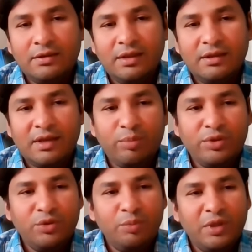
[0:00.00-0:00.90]
They are
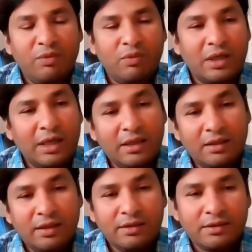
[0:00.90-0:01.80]
happy to pay 1
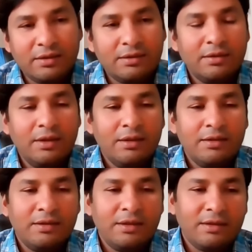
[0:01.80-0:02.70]
lakh rent.
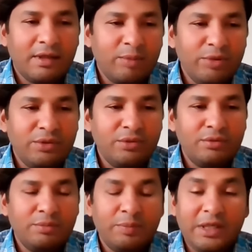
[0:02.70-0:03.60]
They are happy
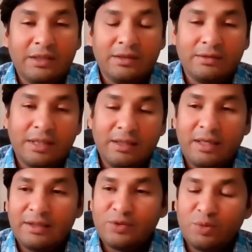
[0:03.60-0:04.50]
to pay
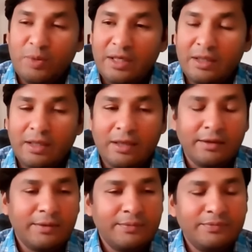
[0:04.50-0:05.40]
10 lakhs to buy a
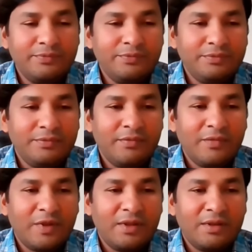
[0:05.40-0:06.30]
car.
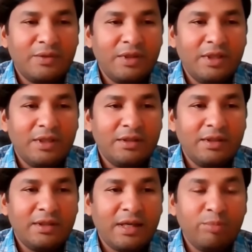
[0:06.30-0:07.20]
Okay.
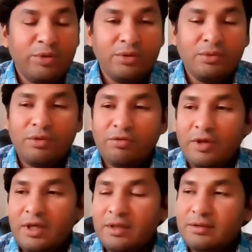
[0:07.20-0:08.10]
They are happy to go
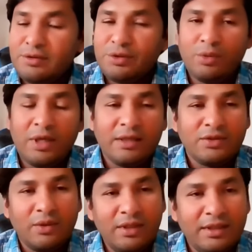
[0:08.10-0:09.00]
for a 2
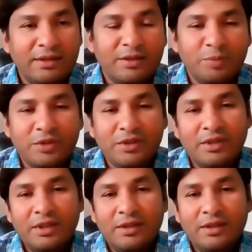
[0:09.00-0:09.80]
lakhs holiday trip.